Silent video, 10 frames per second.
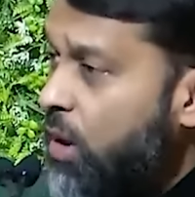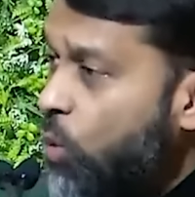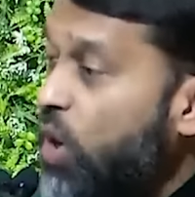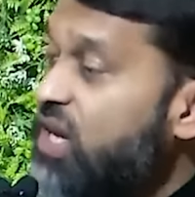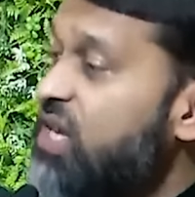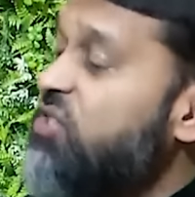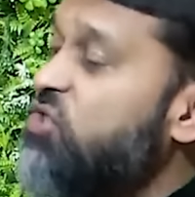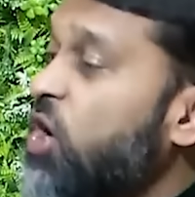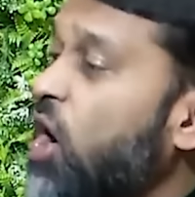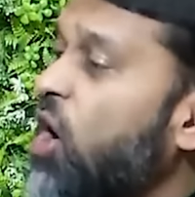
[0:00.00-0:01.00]
When he
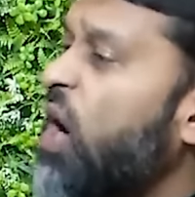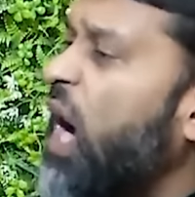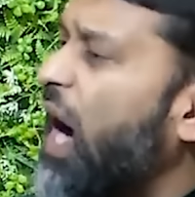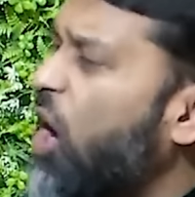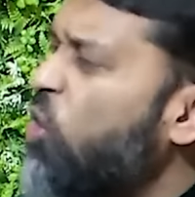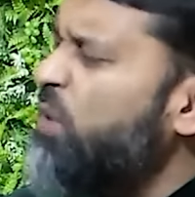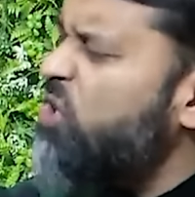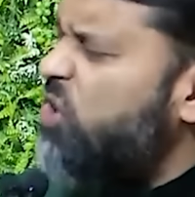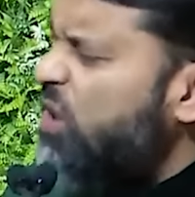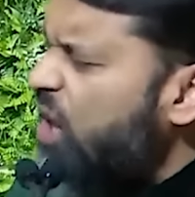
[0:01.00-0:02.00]
saw how
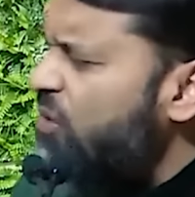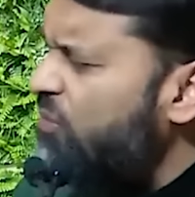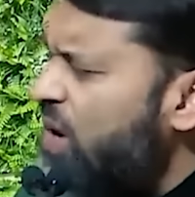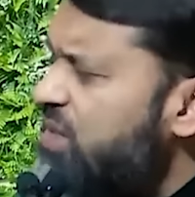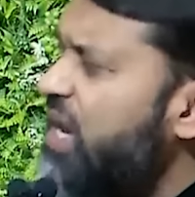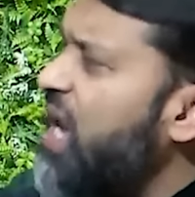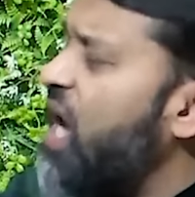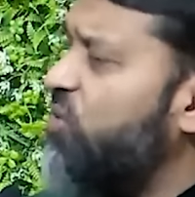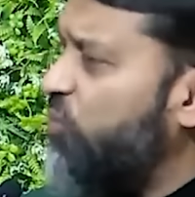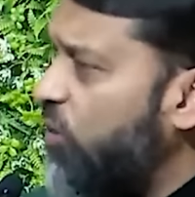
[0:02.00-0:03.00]
much love they
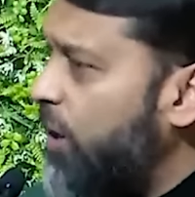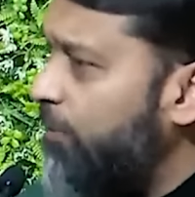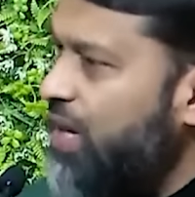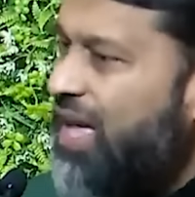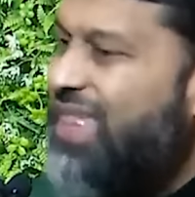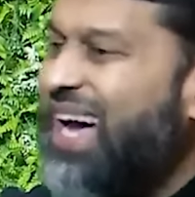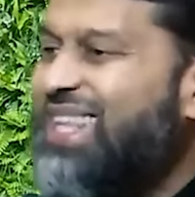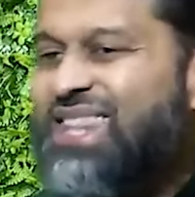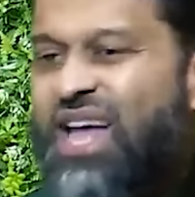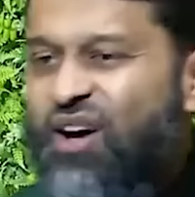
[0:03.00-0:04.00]
had for him,
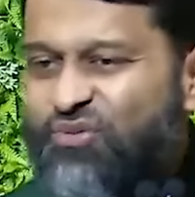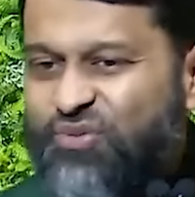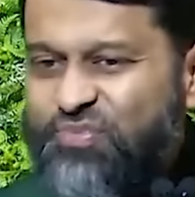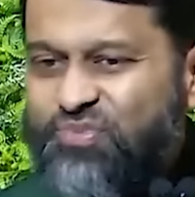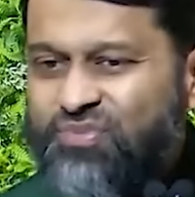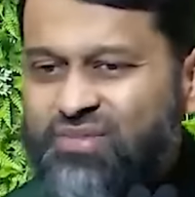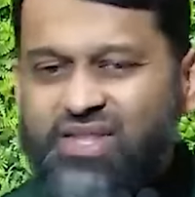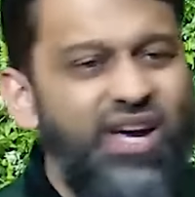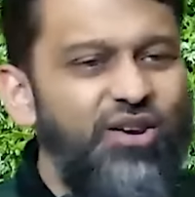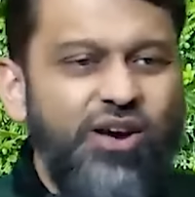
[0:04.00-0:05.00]
that love
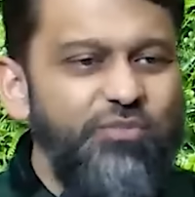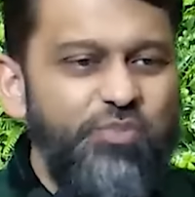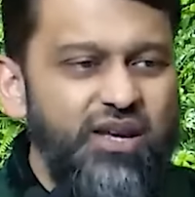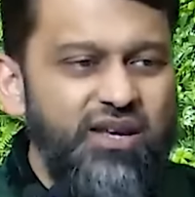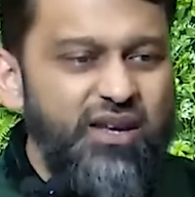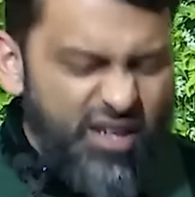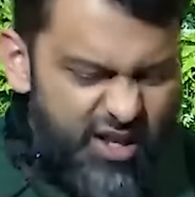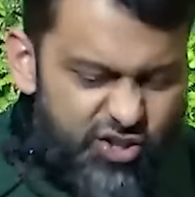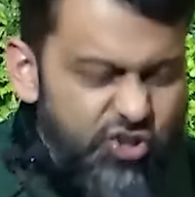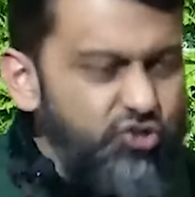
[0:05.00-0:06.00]
cannot be
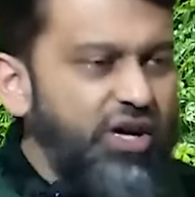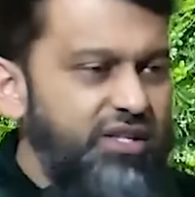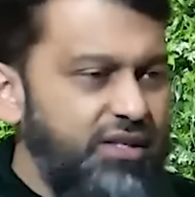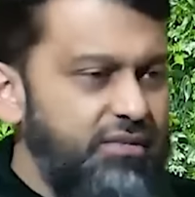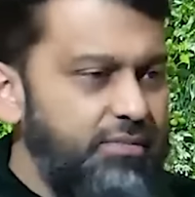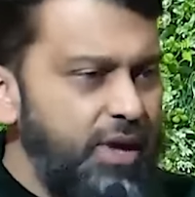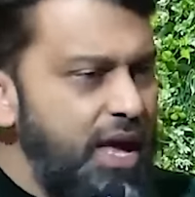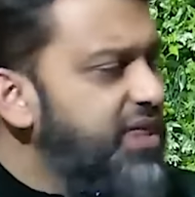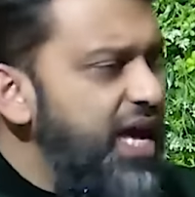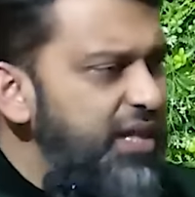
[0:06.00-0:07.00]
constructed.
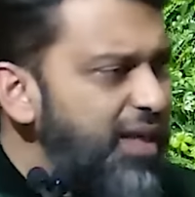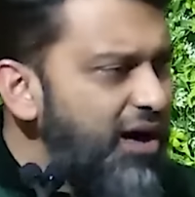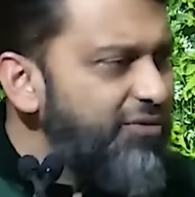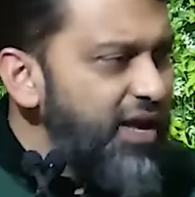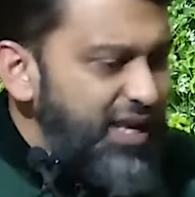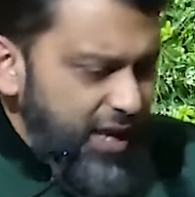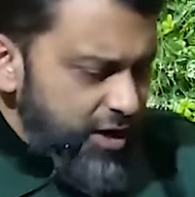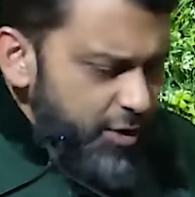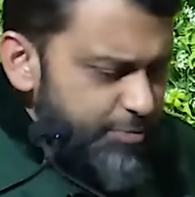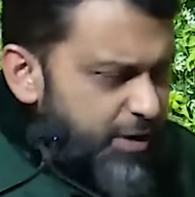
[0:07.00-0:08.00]
That love
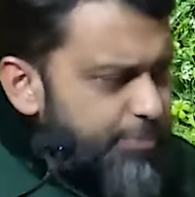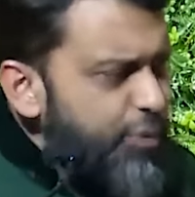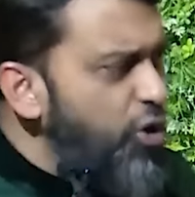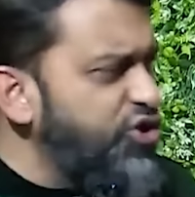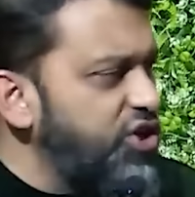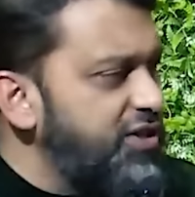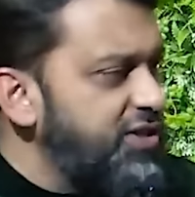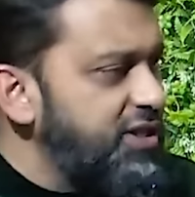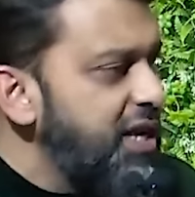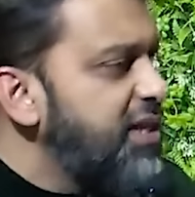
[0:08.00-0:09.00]
cannot be purchased.